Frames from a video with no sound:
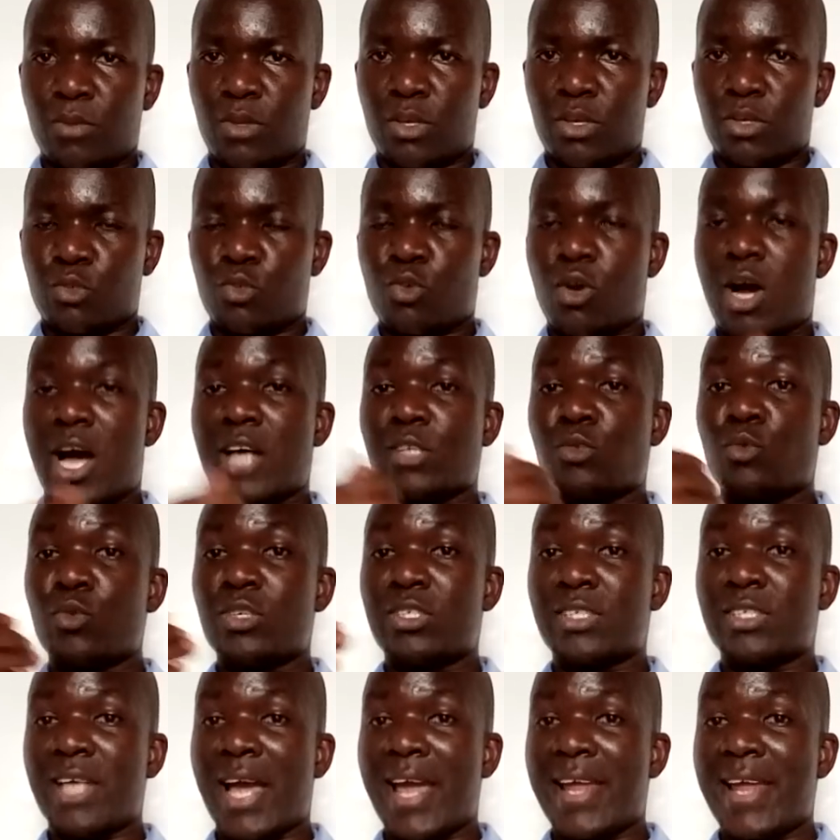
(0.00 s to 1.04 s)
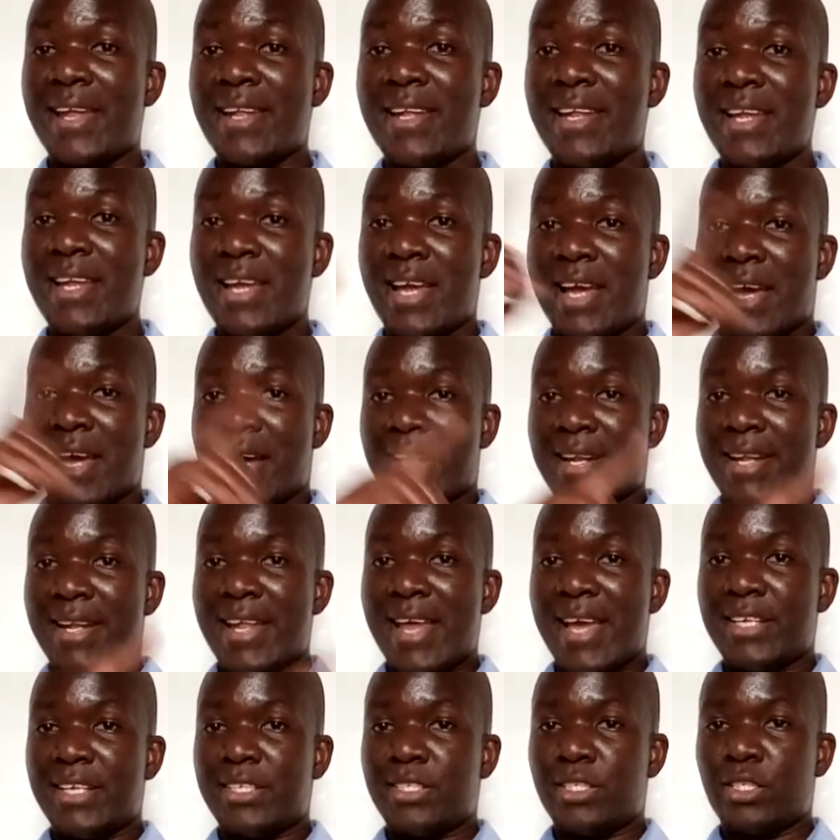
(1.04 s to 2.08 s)
So as we signed
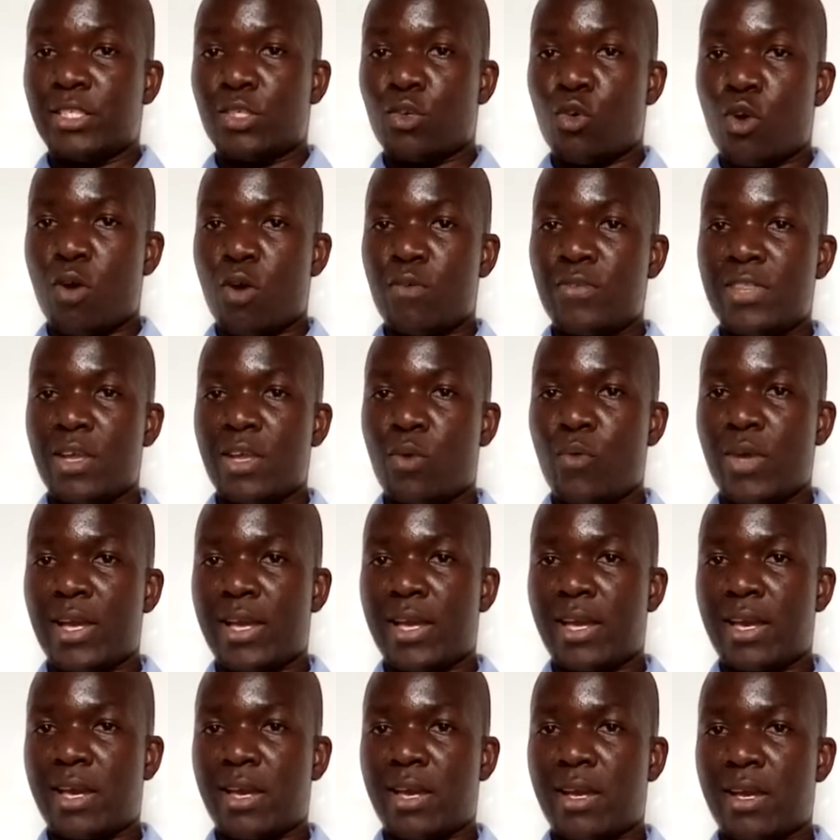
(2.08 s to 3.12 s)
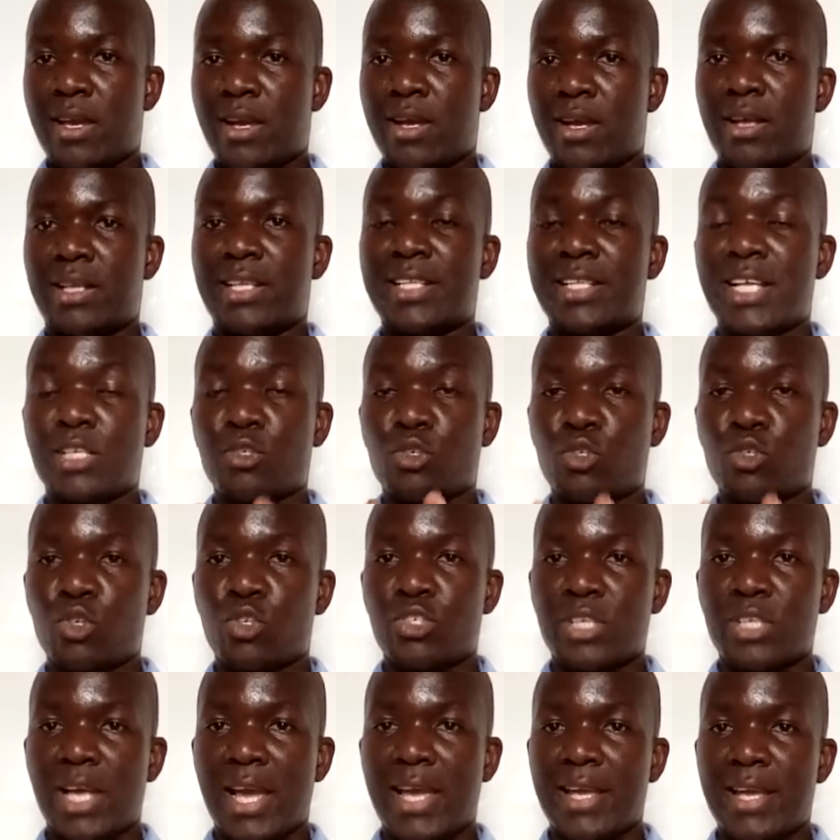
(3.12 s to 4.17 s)
days of the week, let us also
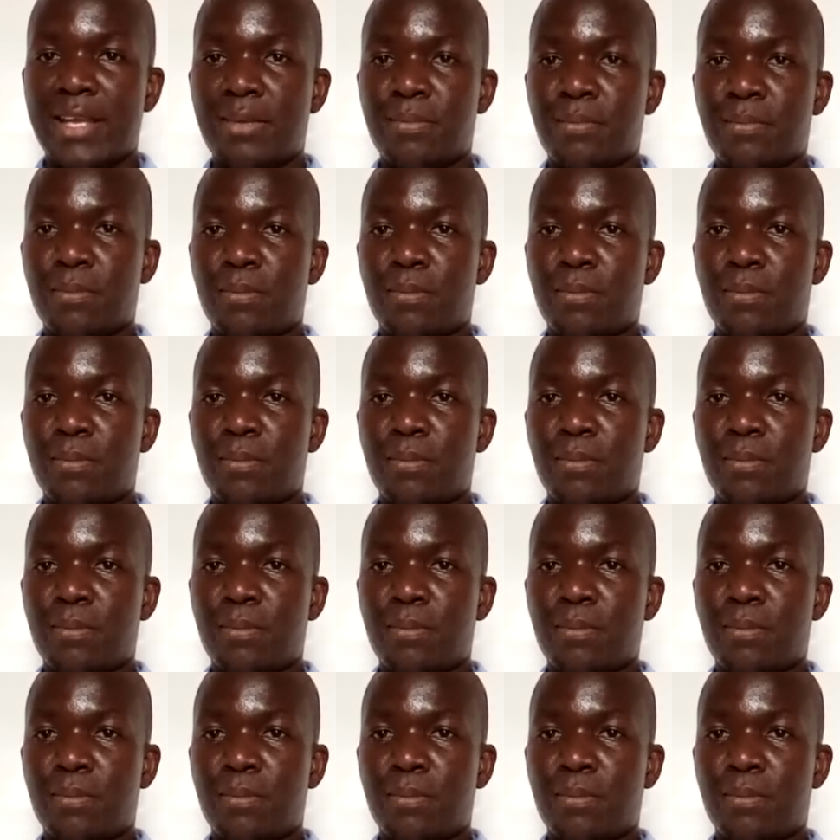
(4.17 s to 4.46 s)
sign